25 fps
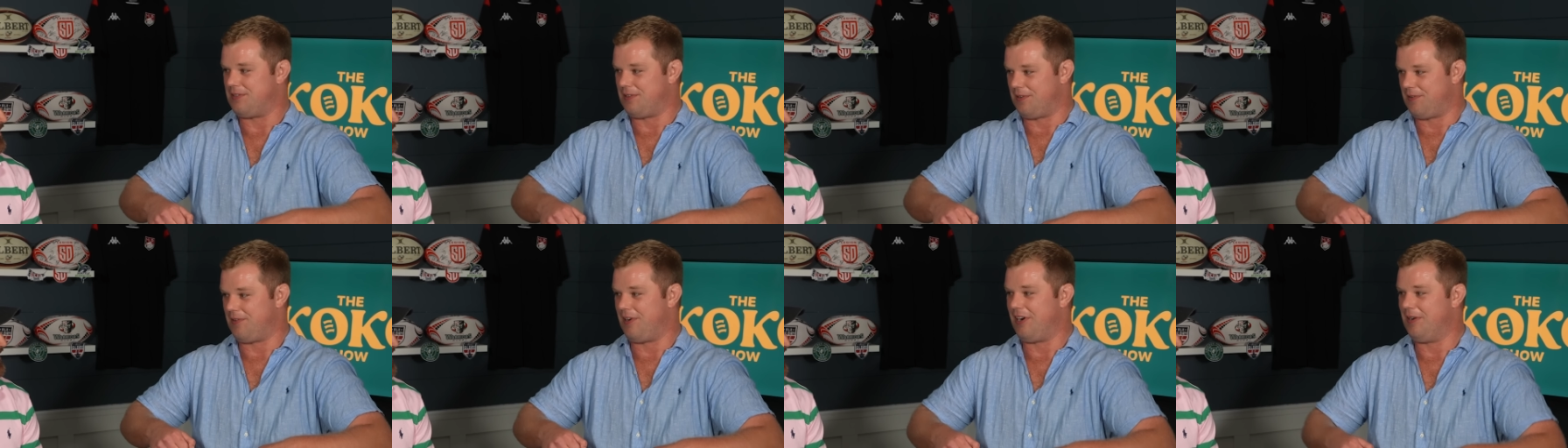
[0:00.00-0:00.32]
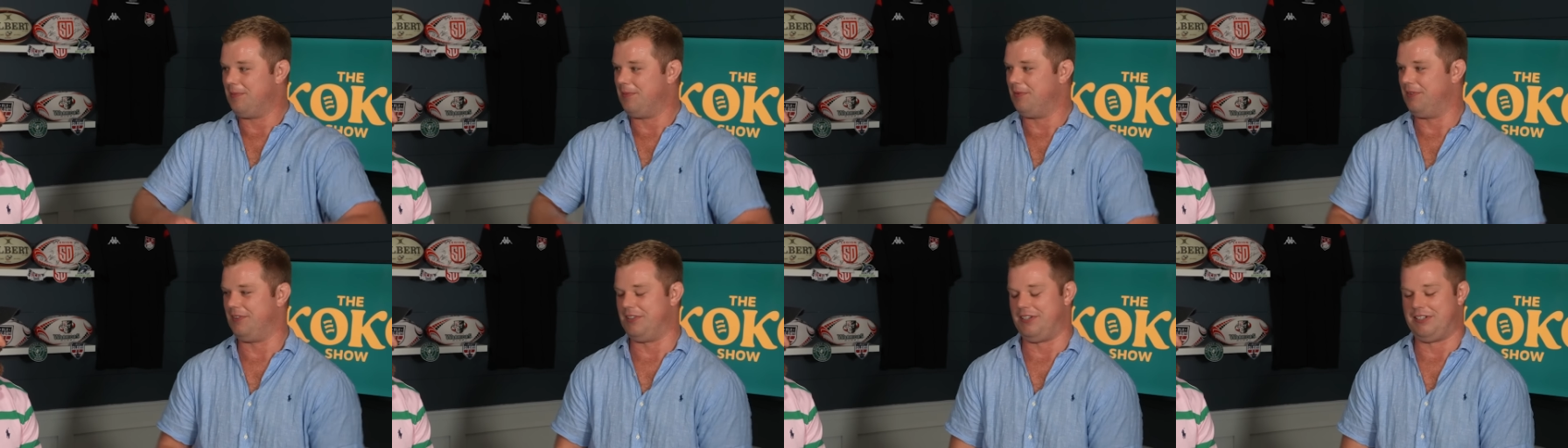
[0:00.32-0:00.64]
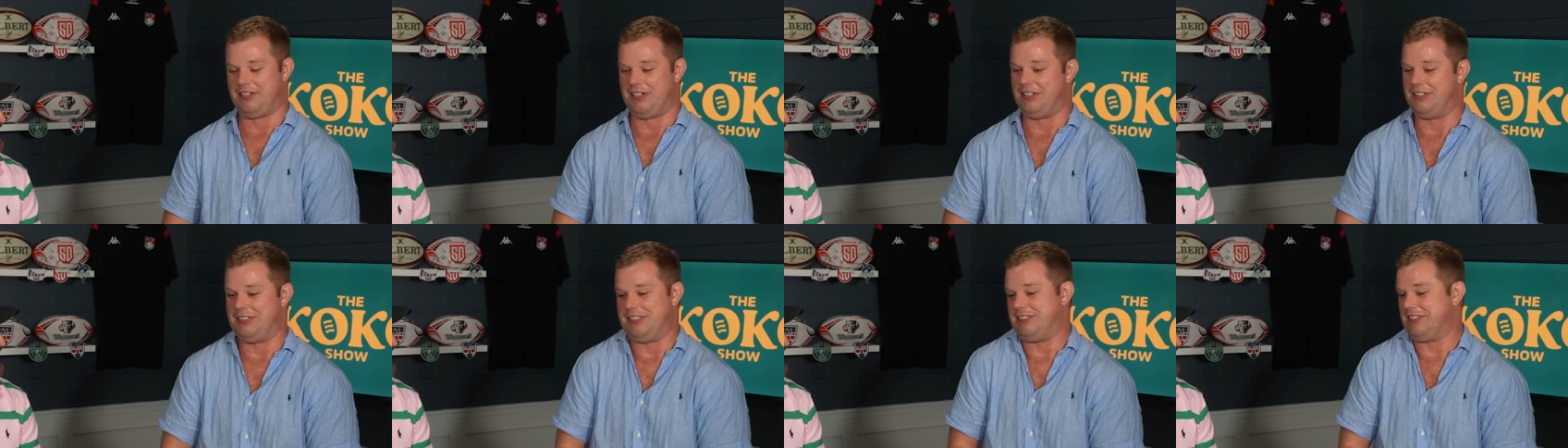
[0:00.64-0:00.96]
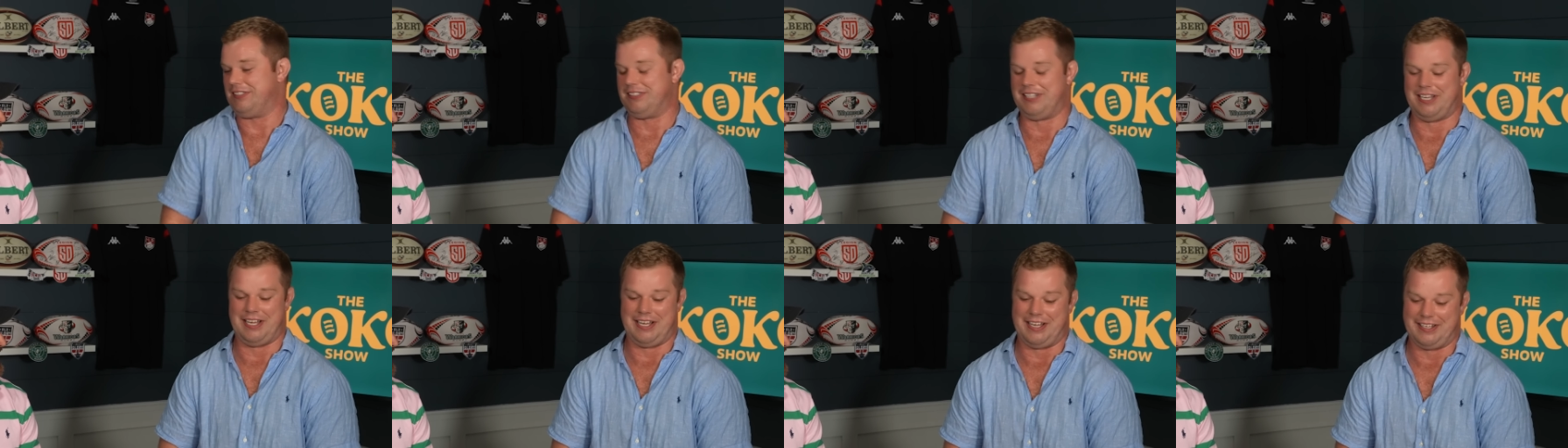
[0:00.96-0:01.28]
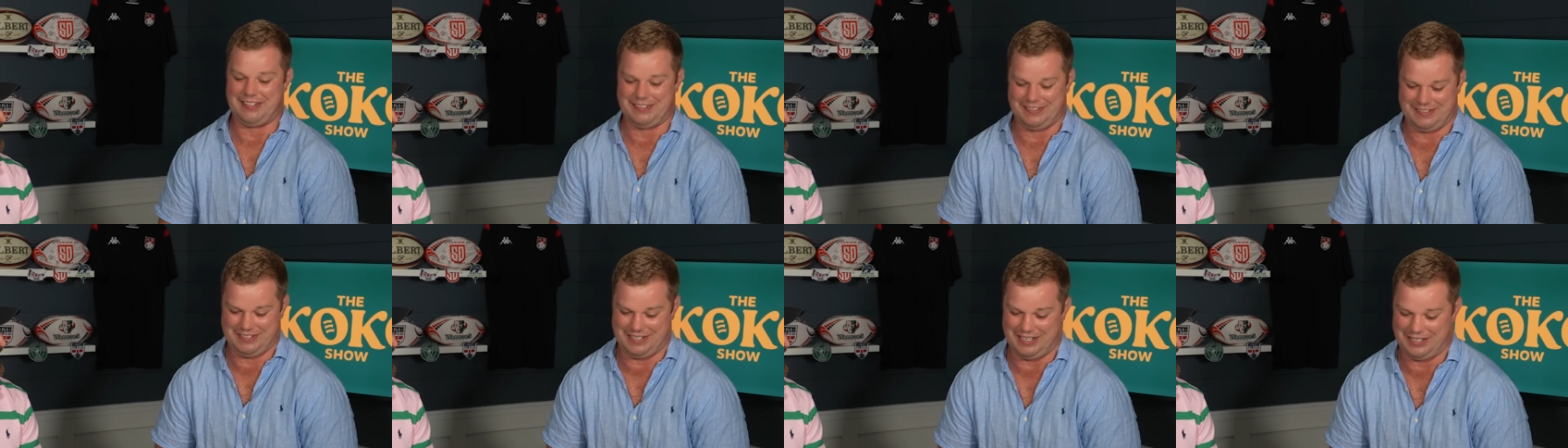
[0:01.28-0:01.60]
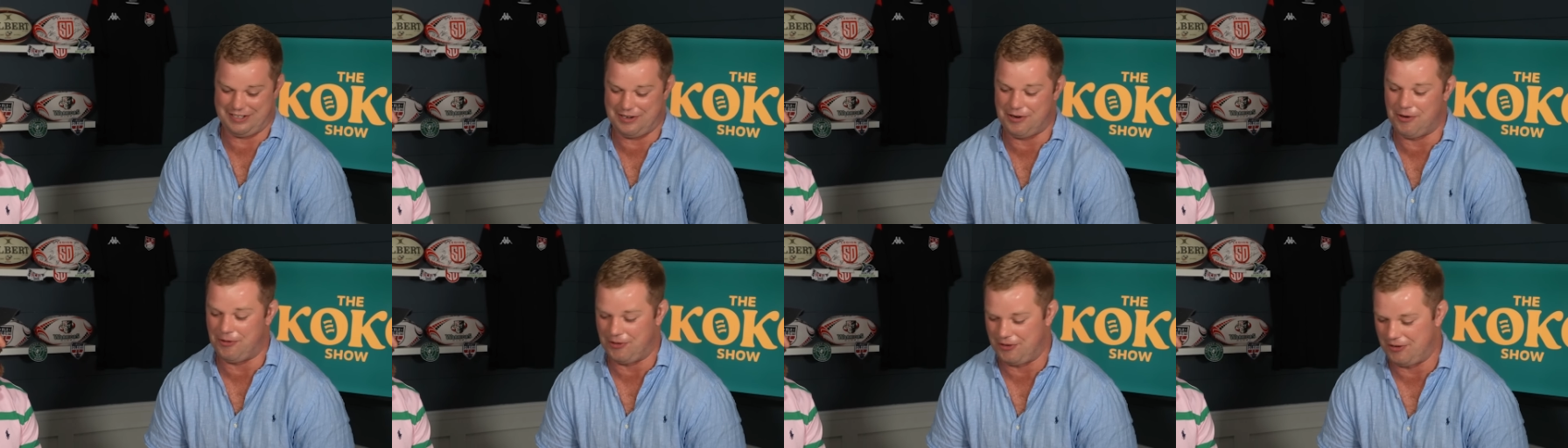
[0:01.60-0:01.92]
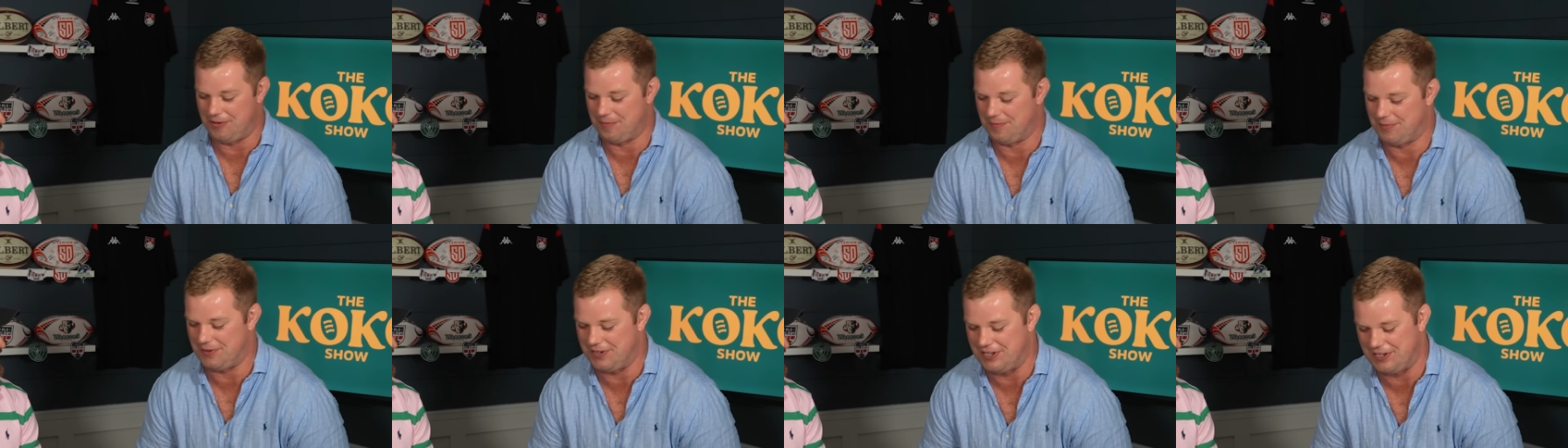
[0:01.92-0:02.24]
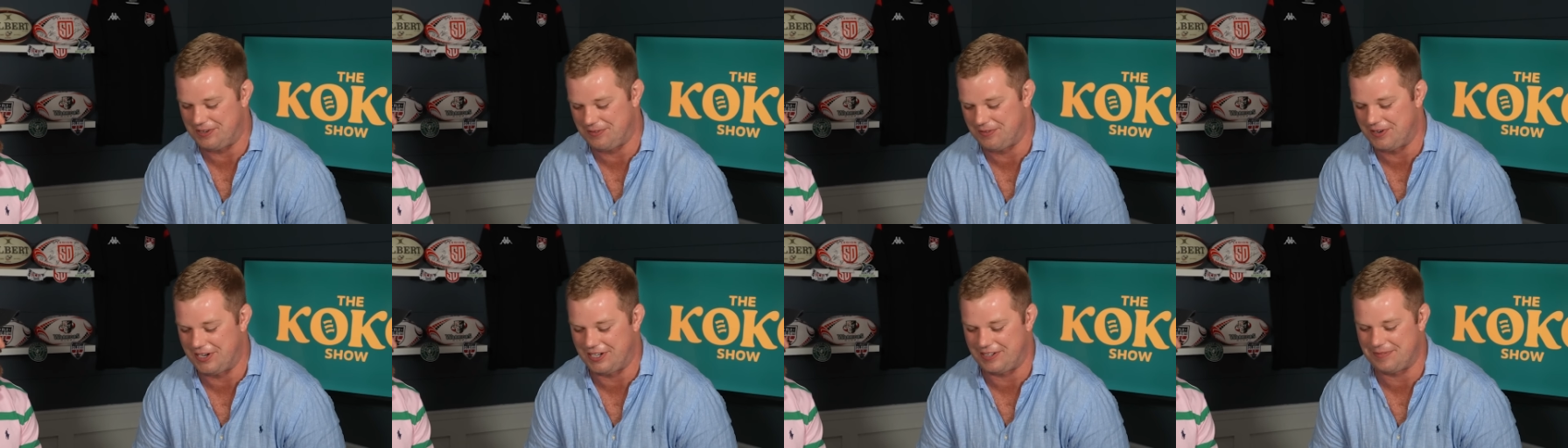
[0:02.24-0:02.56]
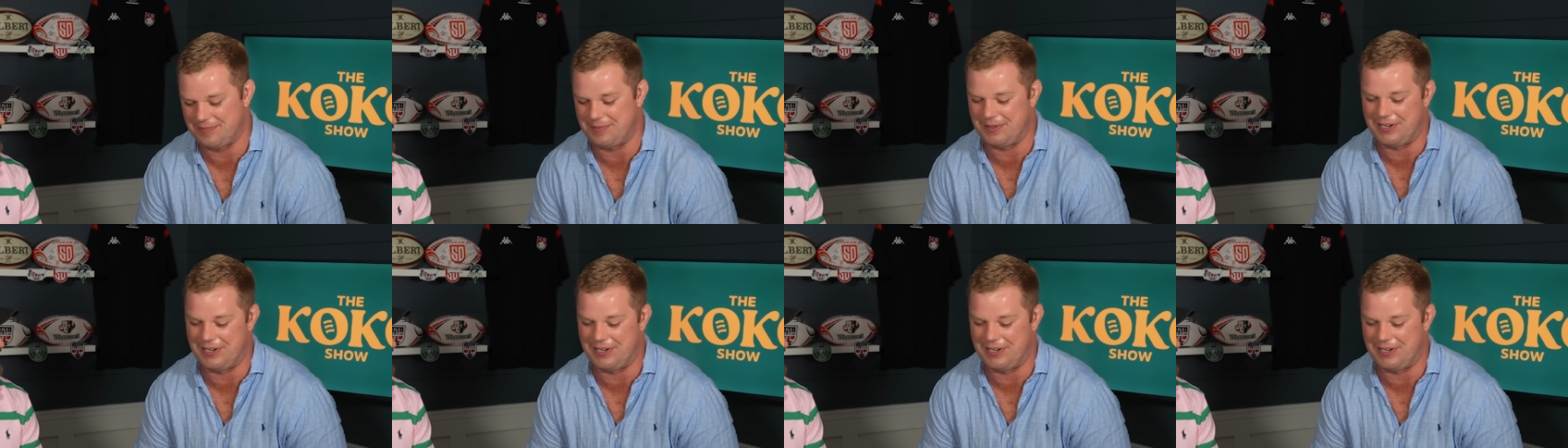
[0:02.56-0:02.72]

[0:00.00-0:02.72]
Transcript: Incredible in, and yeah, it's get caught on pretty quick.